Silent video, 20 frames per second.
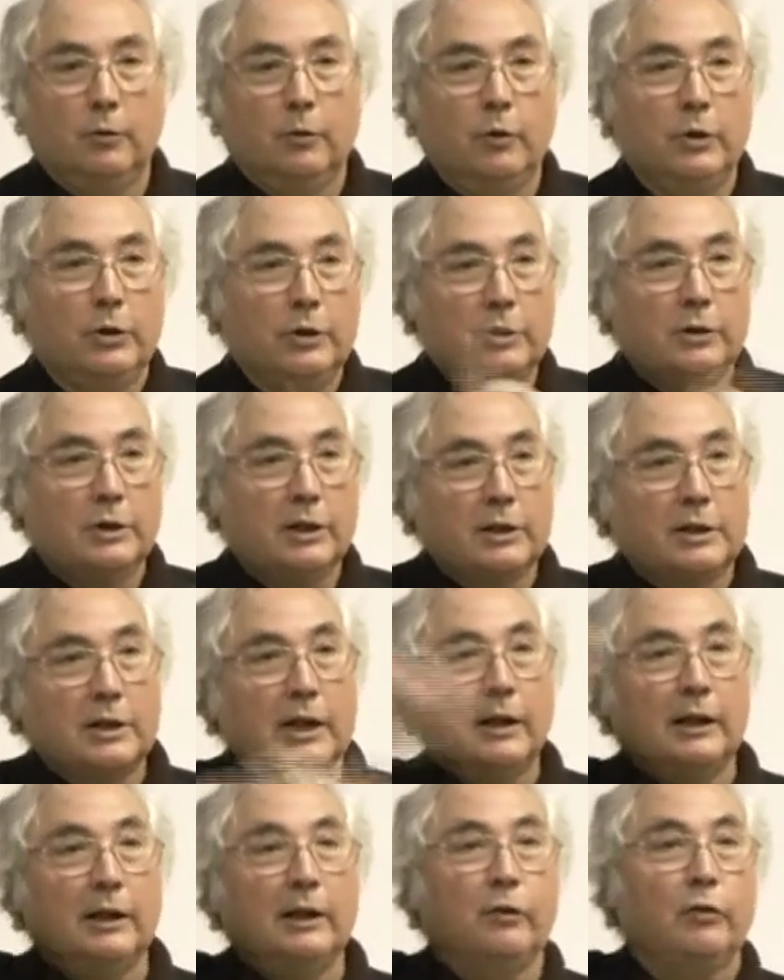which is
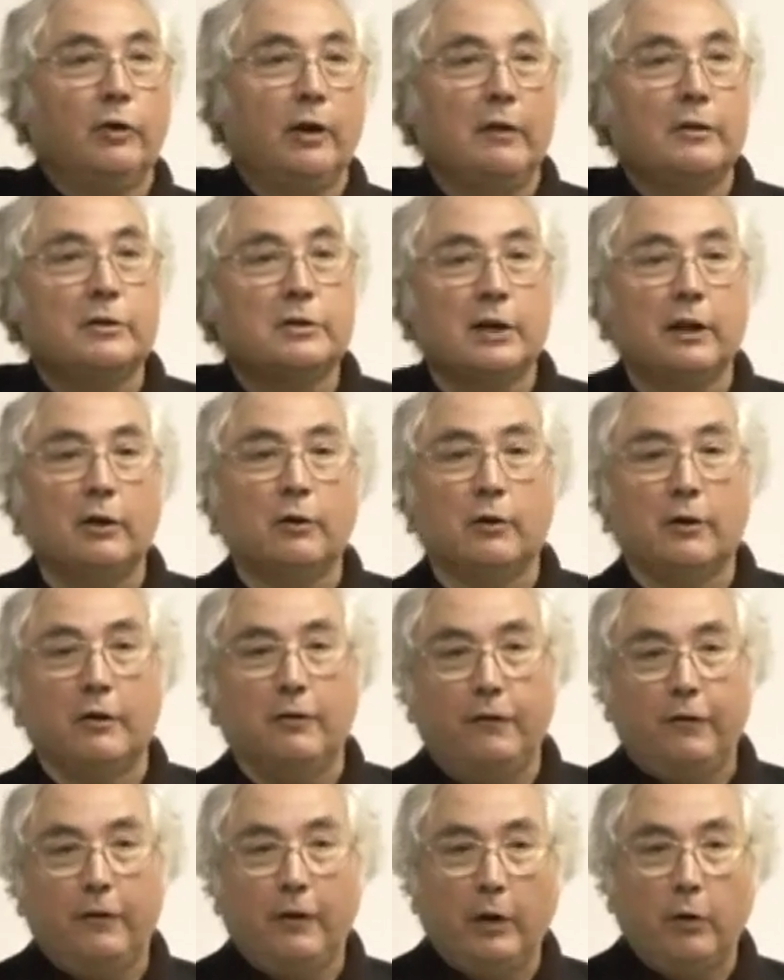exactly on the other side of the
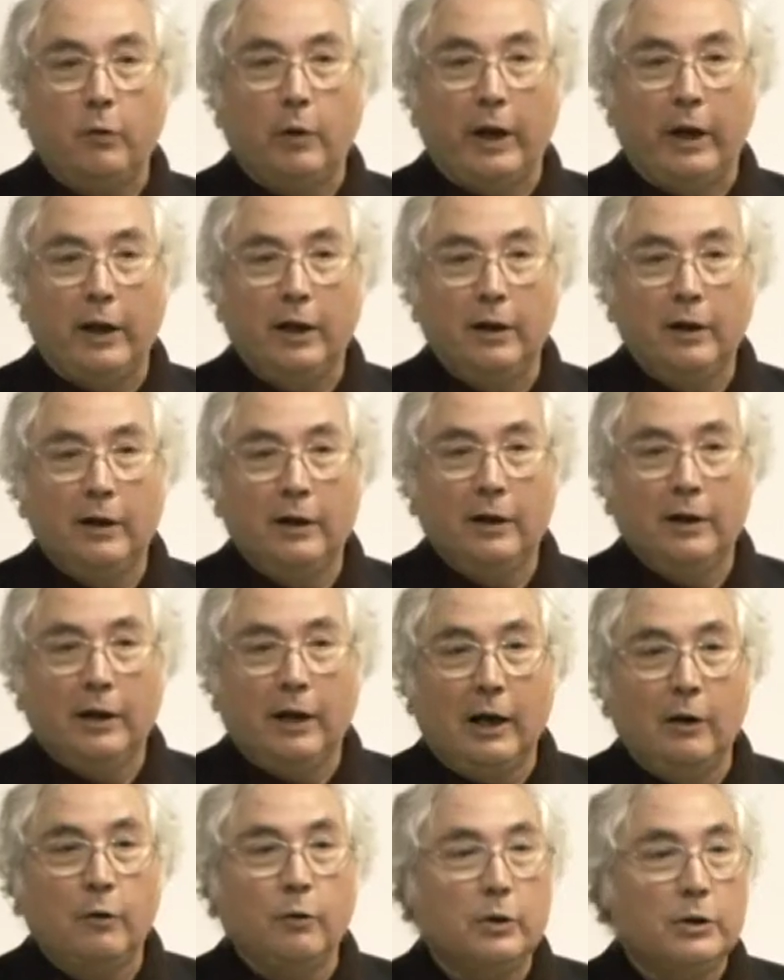freeway,
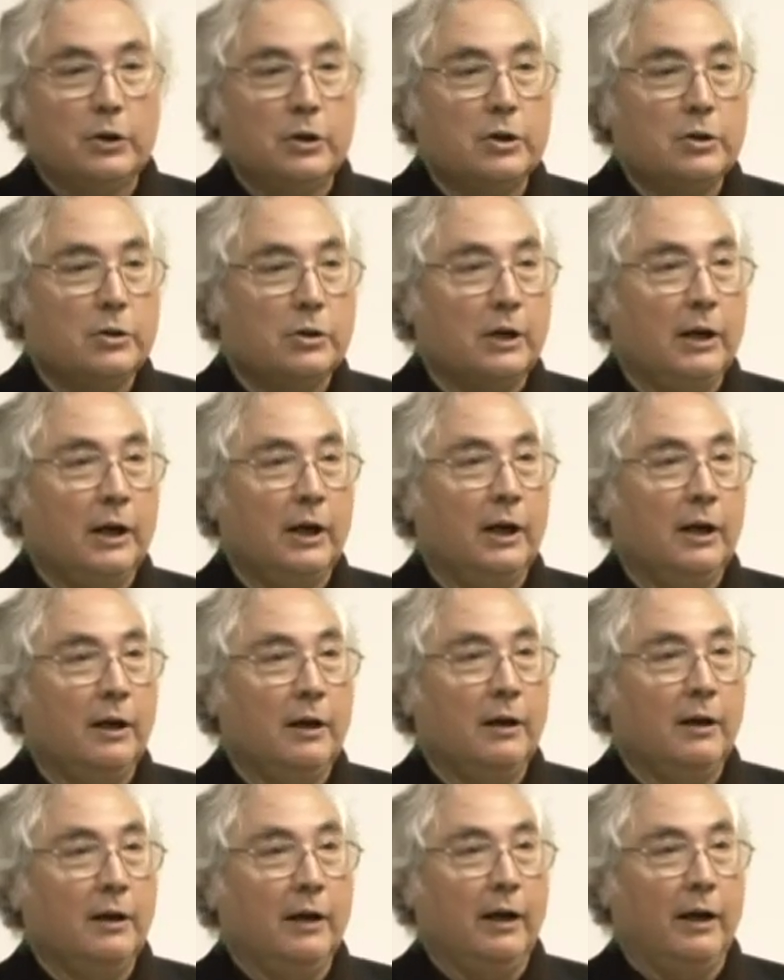and which is a
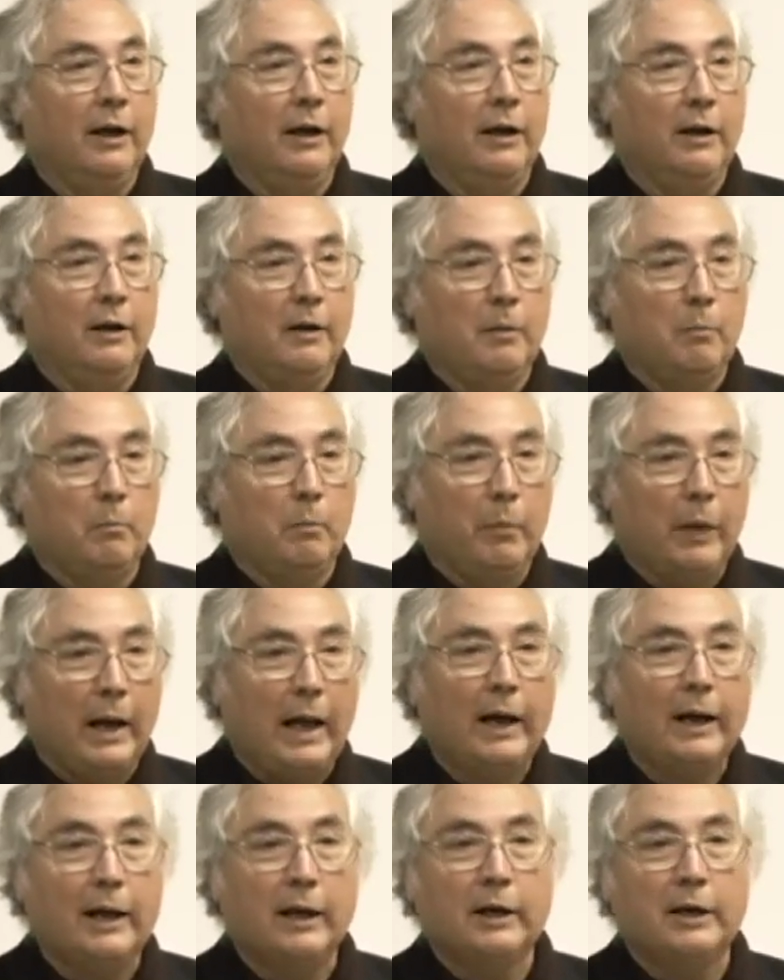
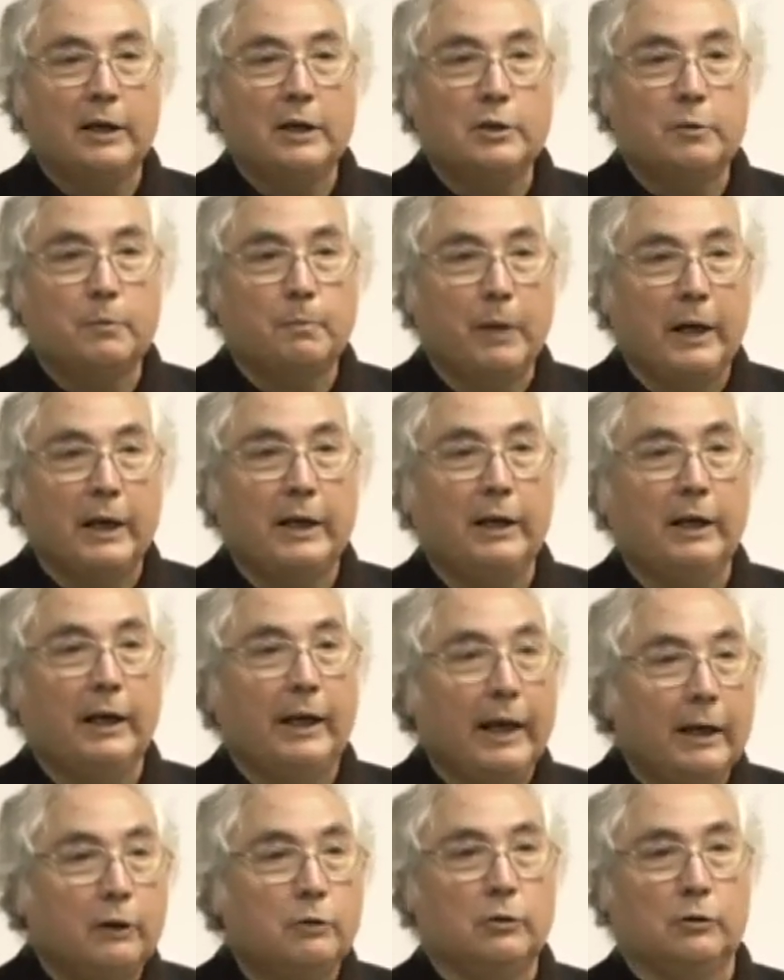black and Hispanic
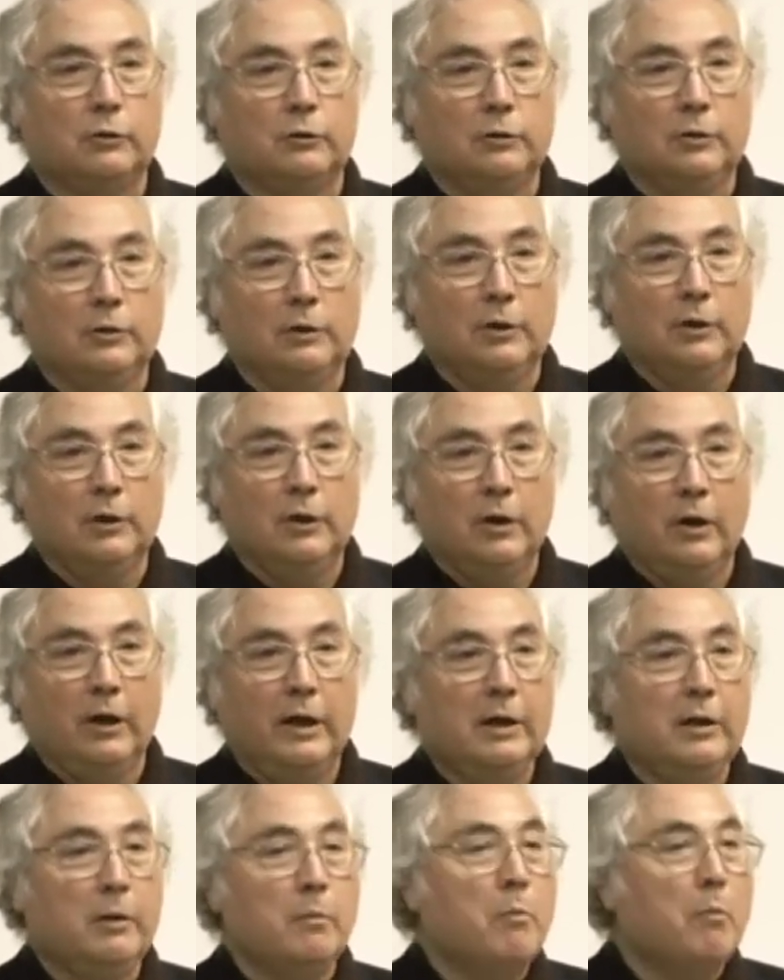ghetto
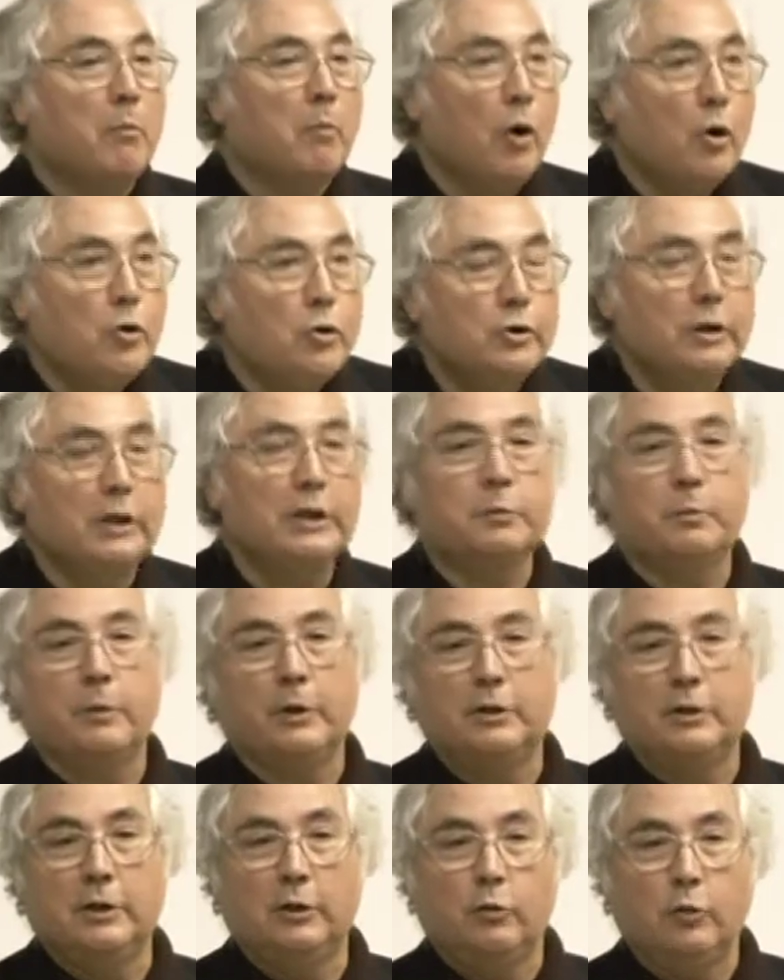in the most
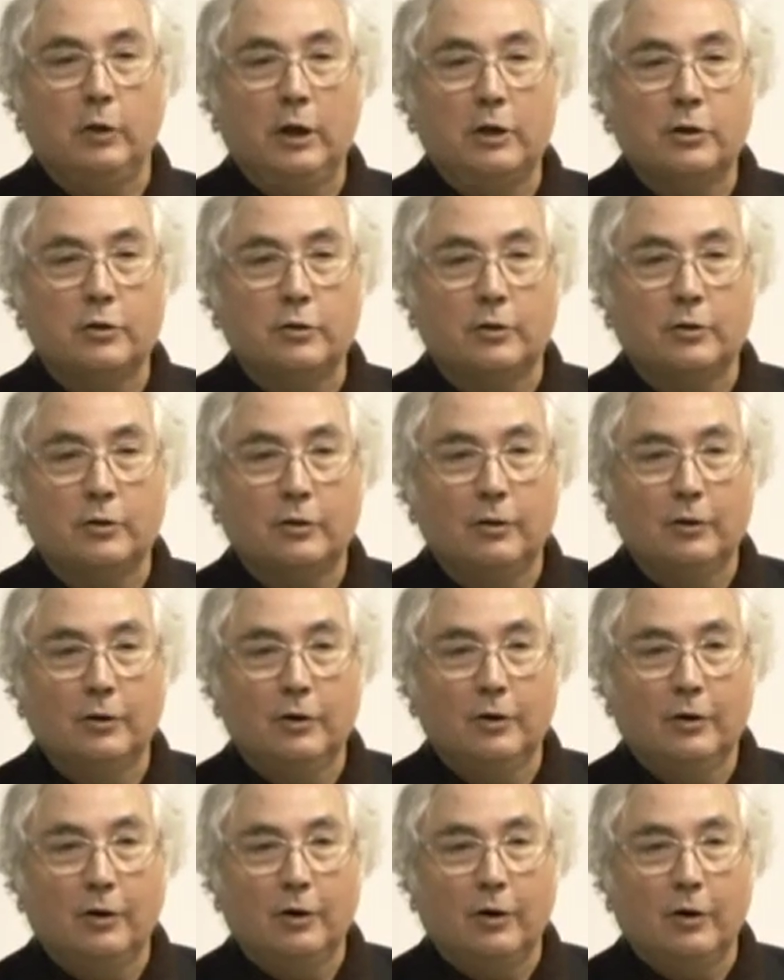desperate situation
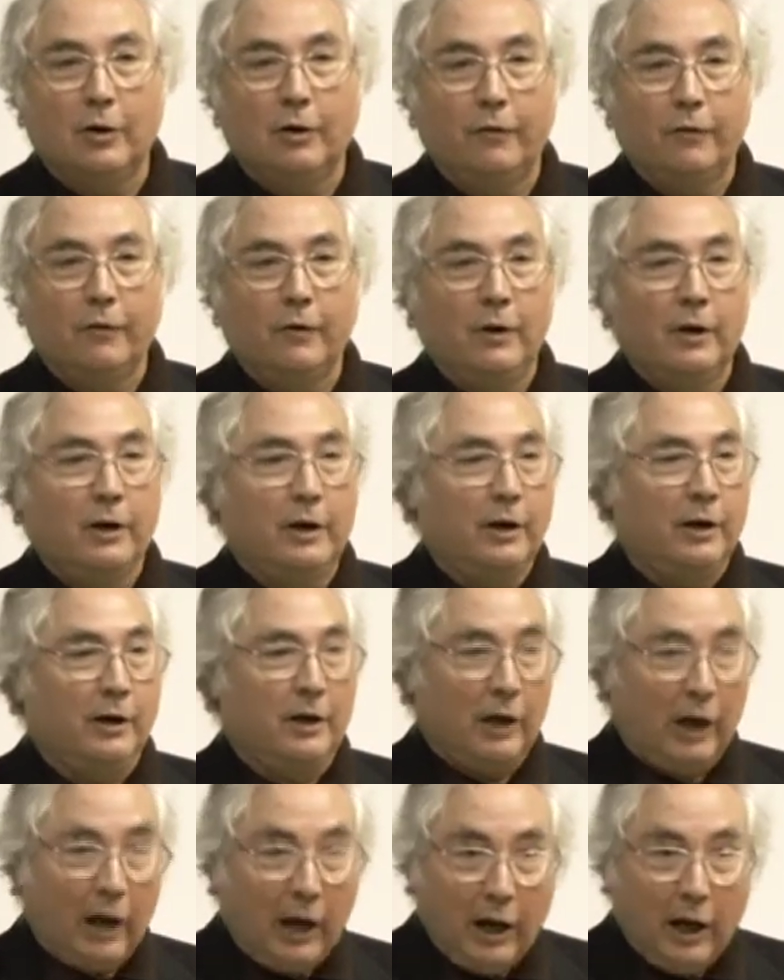of
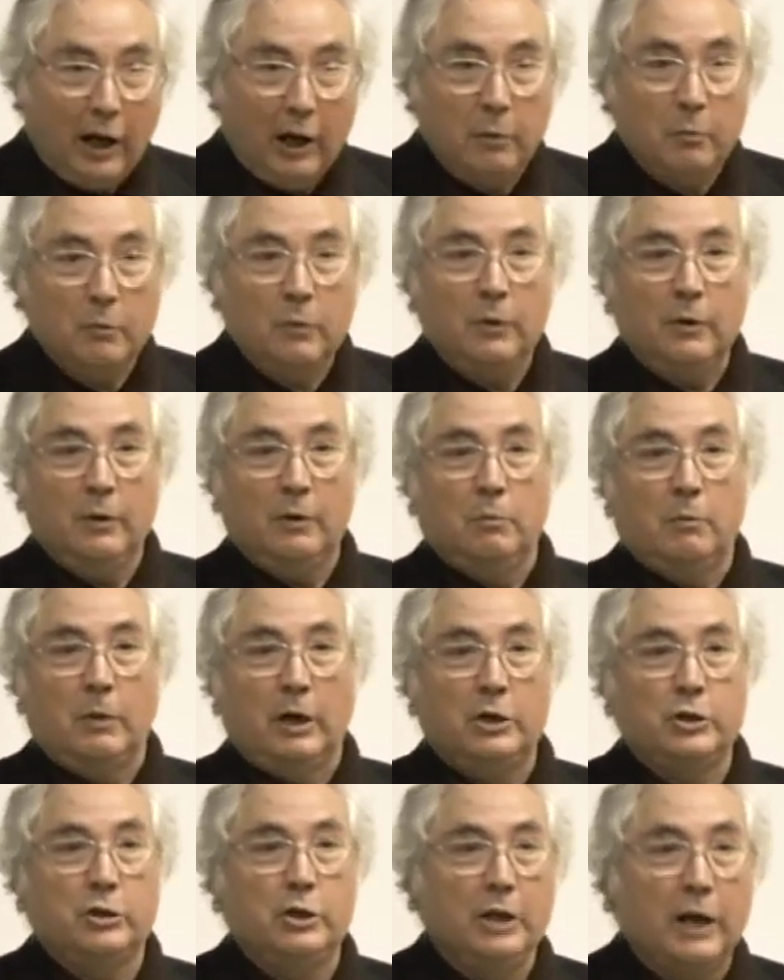crime,
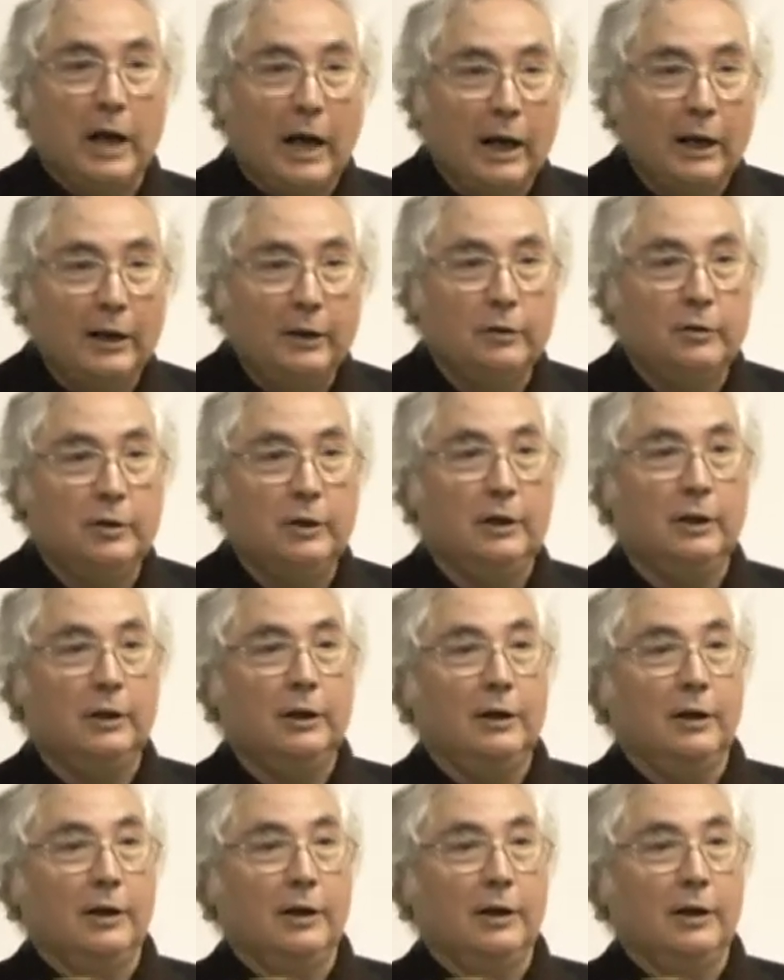marginality,